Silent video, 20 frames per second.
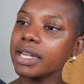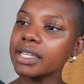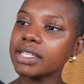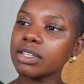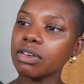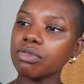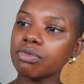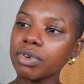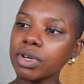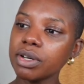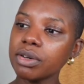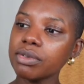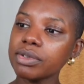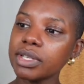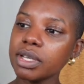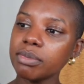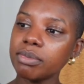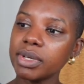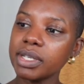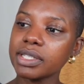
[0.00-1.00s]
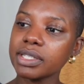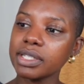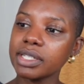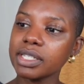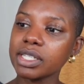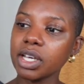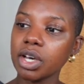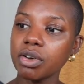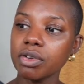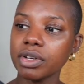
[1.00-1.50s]
it's a rose
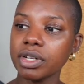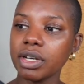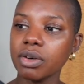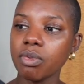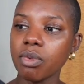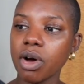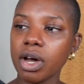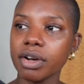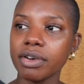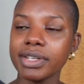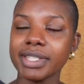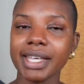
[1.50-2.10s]
hibiscus coconut water.